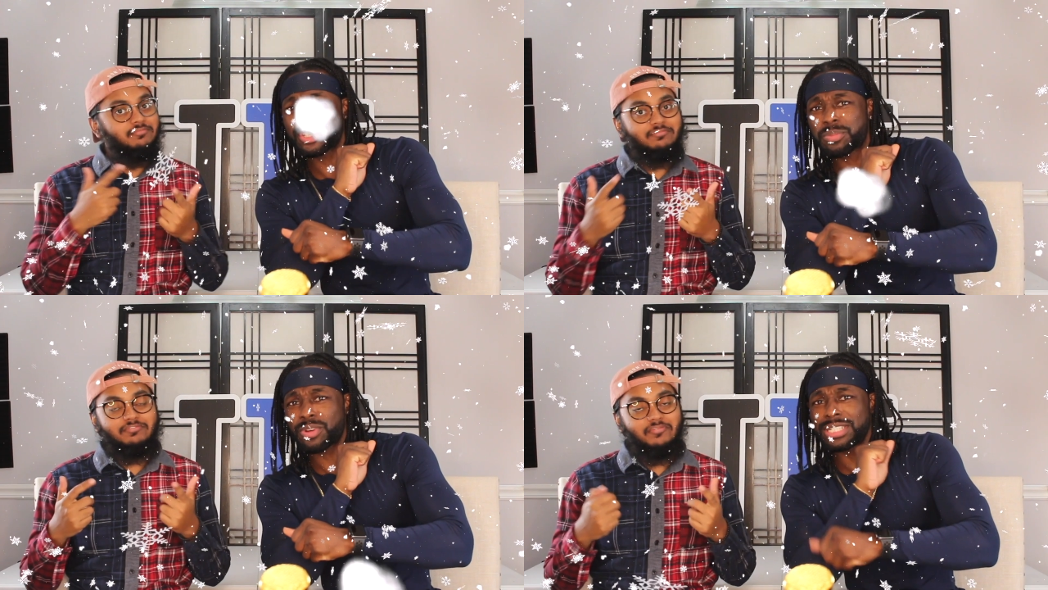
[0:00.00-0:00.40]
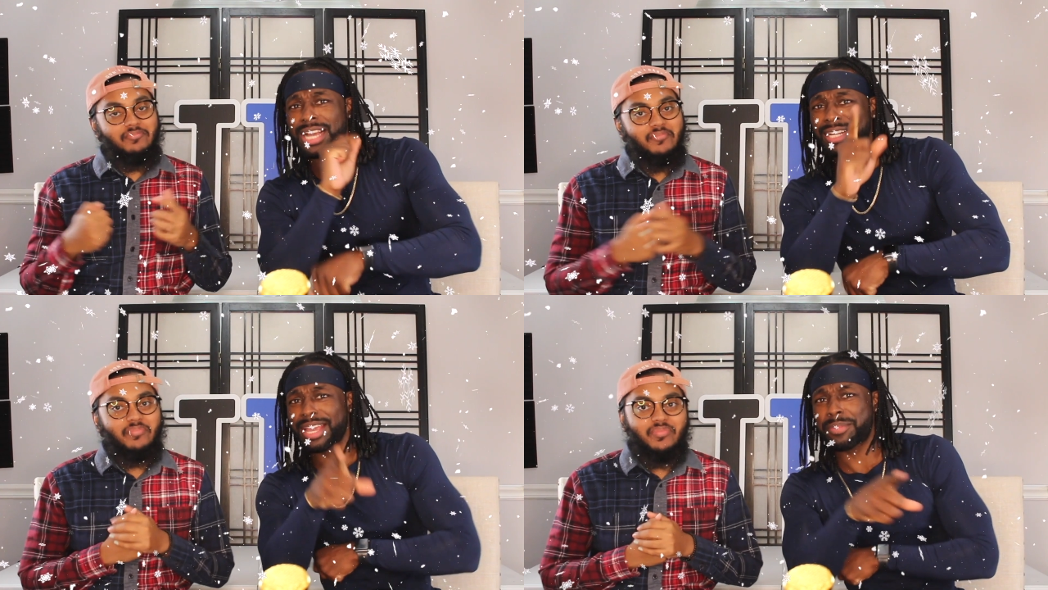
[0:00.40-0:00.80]
Speaker 1: it's your boy
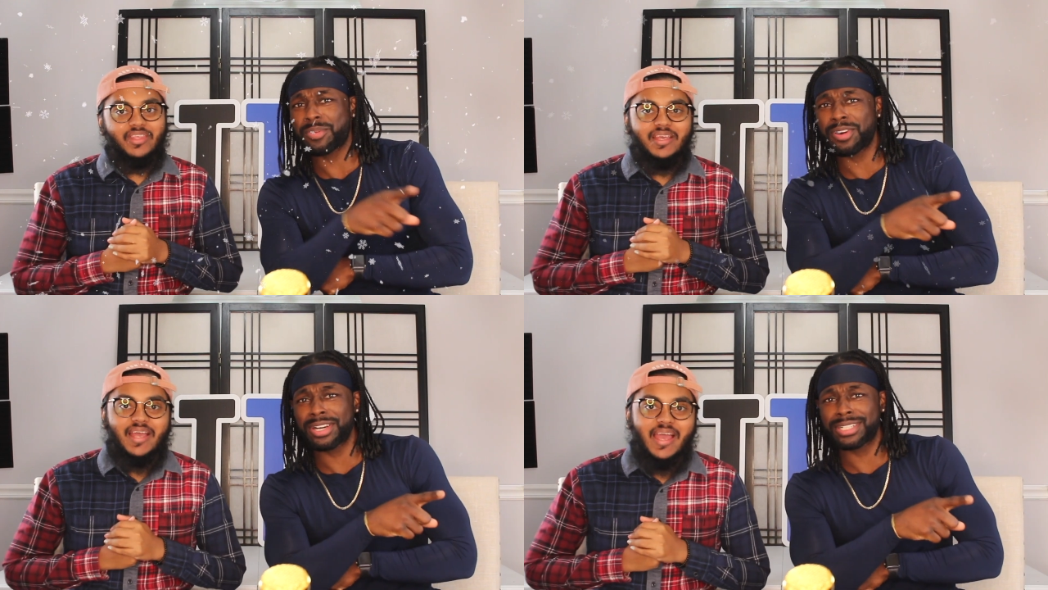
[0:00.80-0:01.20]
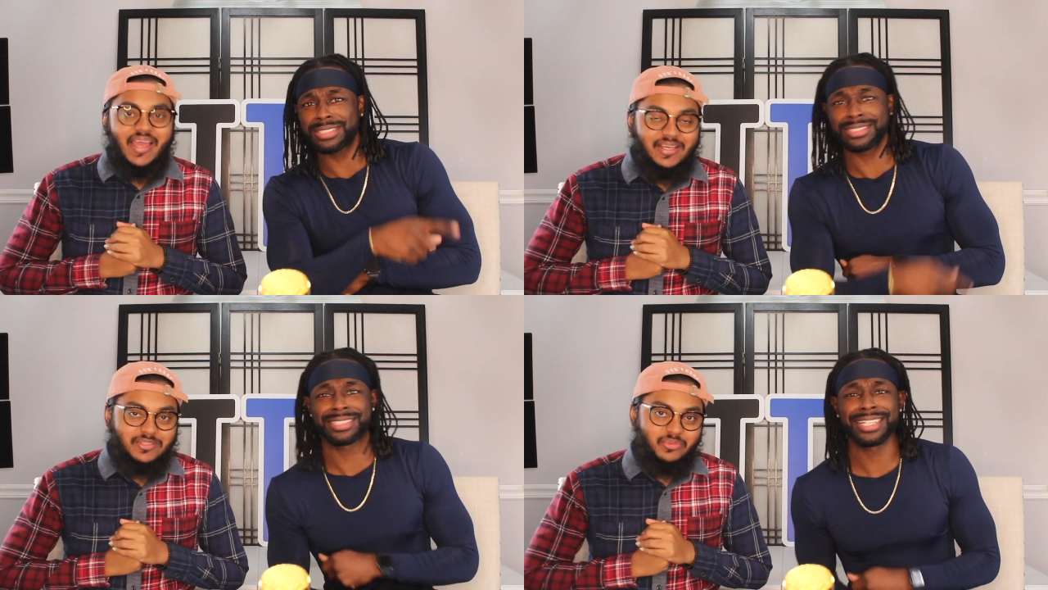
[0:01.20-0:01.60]
Dali Amor. And
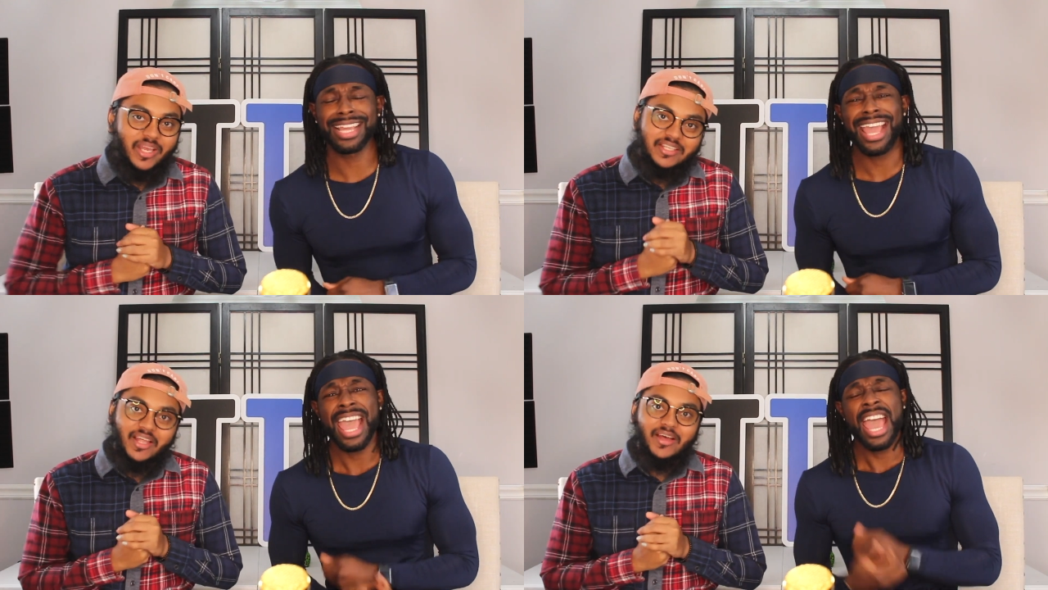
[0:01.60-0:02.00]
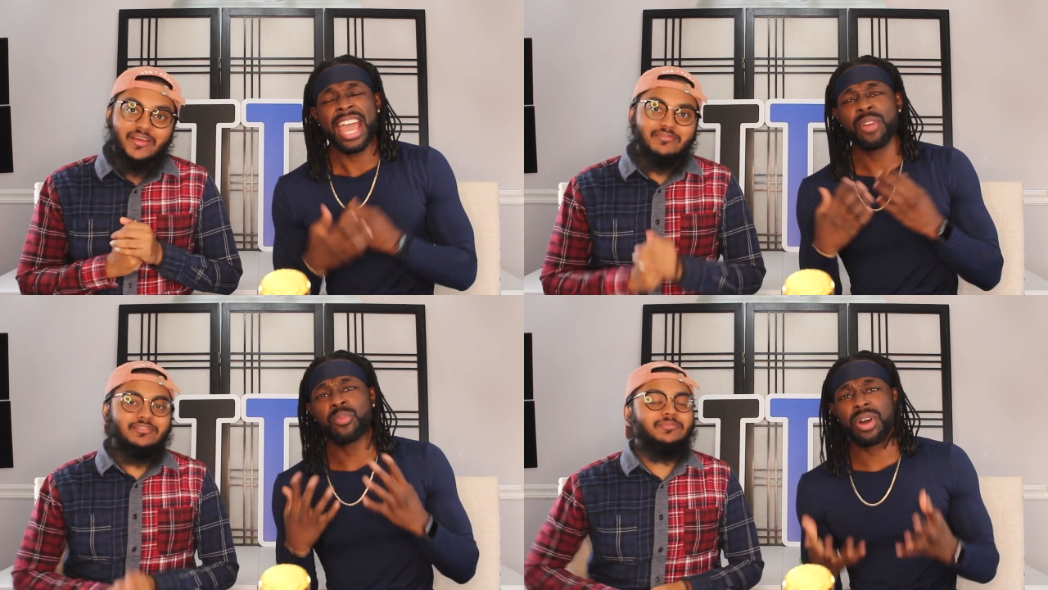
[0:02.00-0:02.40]
it's Ray Love.
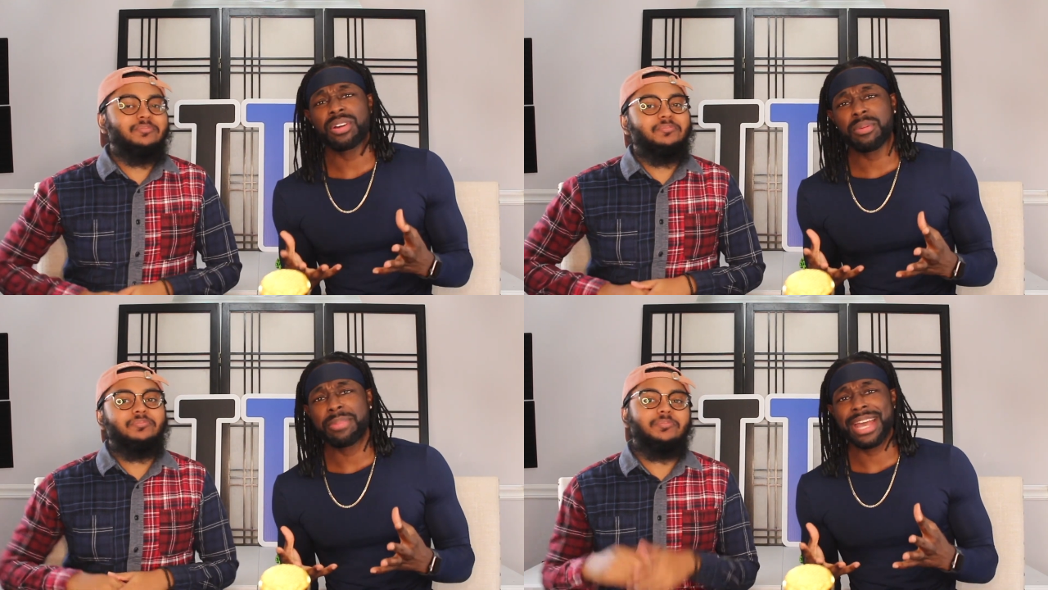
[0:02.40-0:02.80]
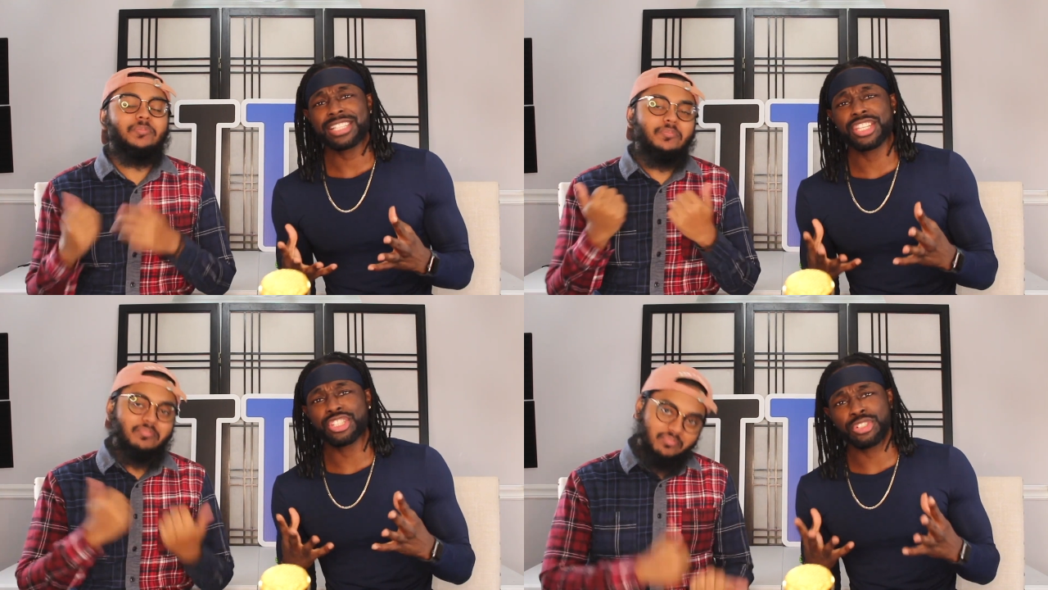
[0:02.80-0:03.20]
And welcome back
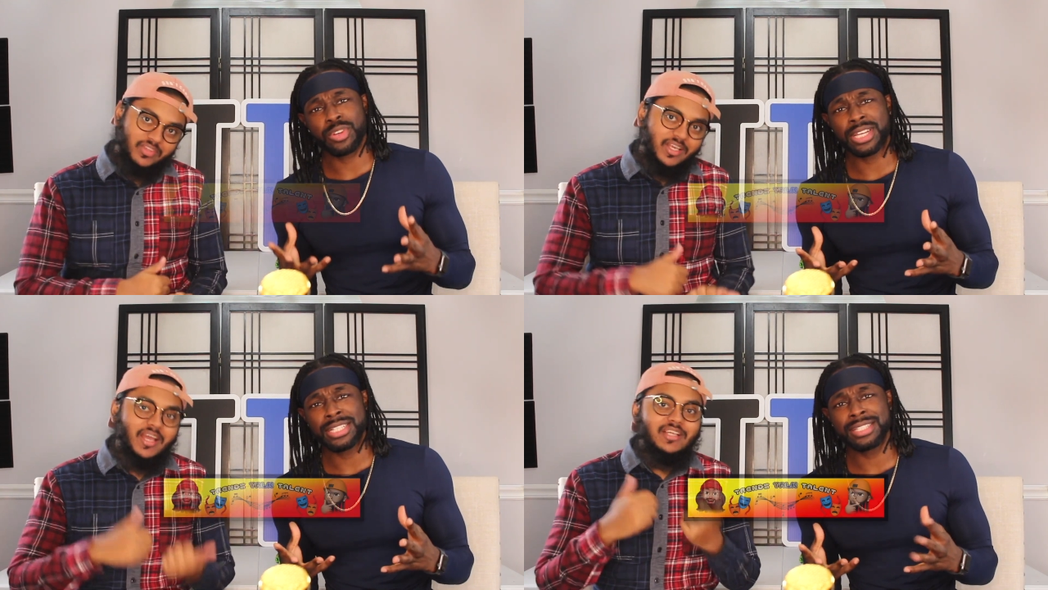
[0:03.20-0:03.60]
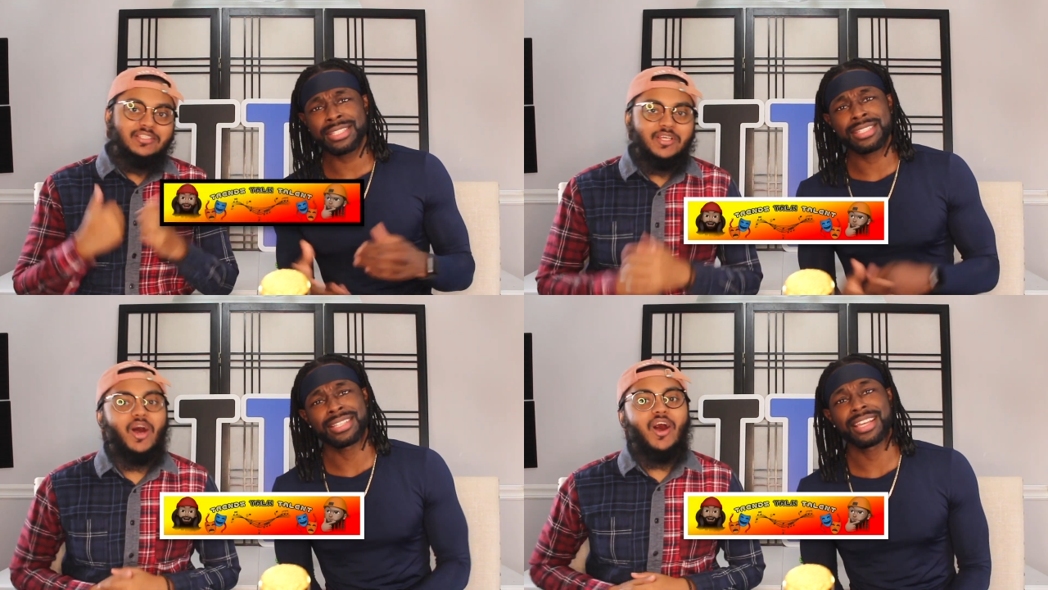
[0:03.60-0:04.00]
to Trends
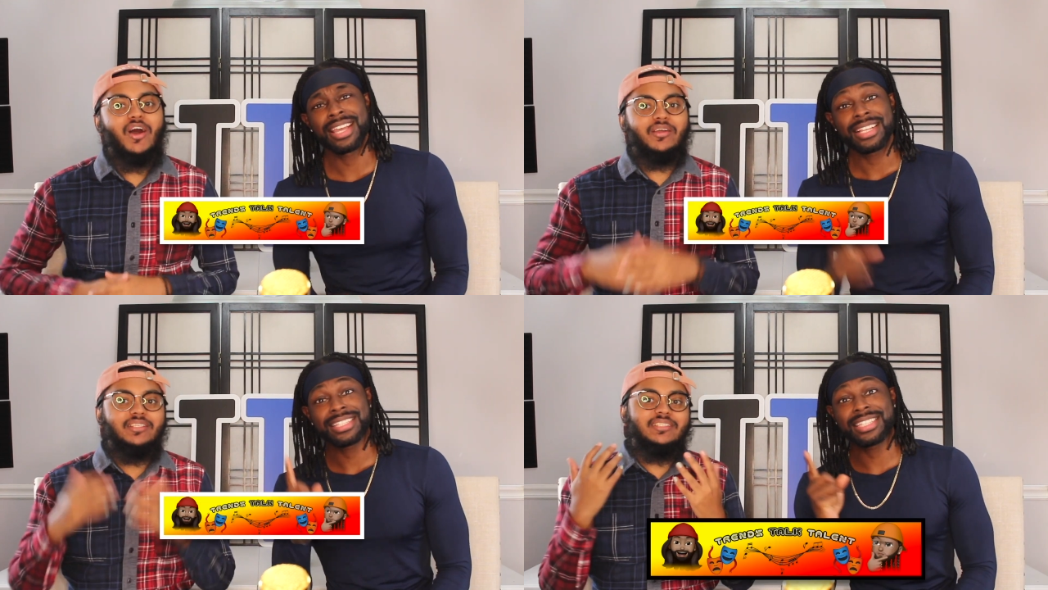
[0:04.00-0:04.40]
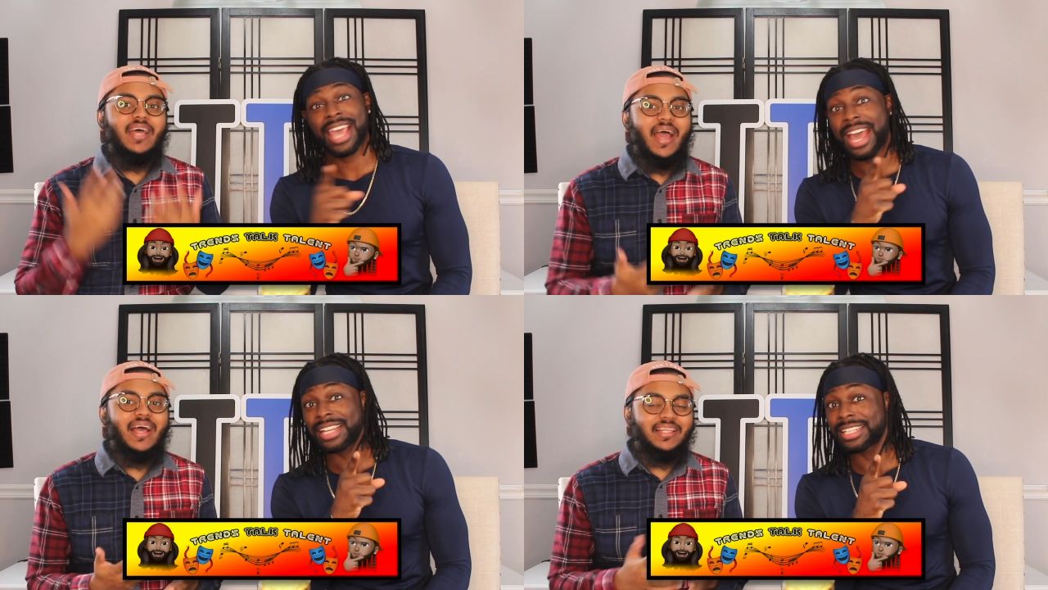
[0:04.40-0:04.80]
Talk
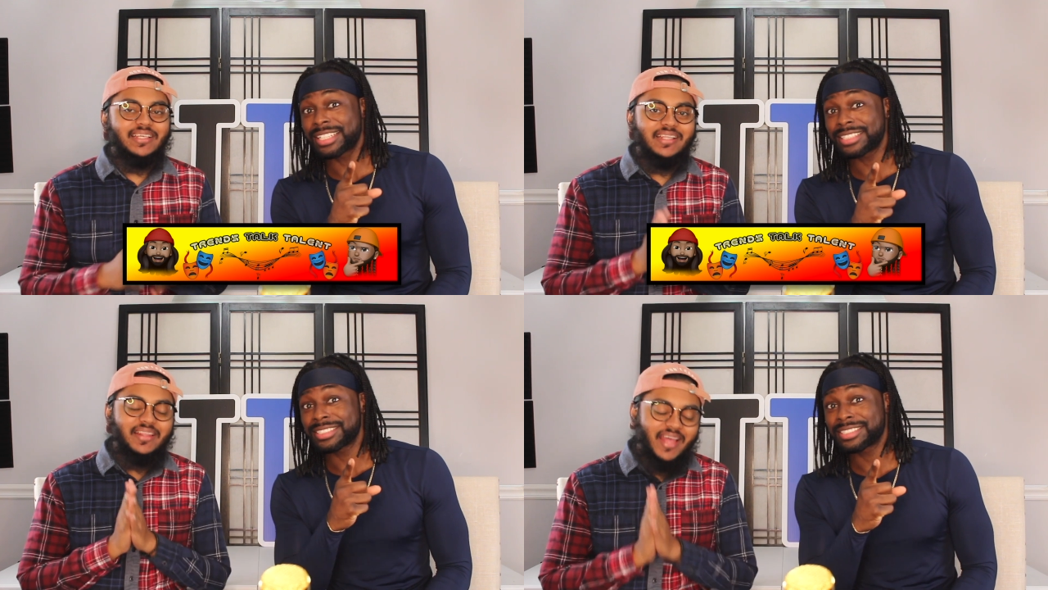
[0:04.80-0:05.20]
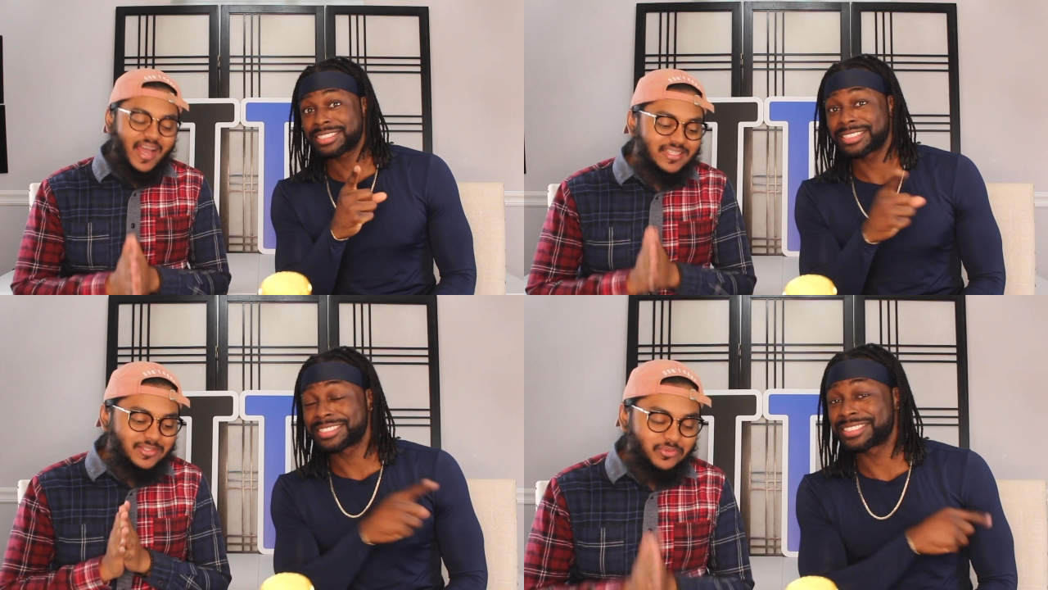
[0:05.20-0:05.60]
Talent. That's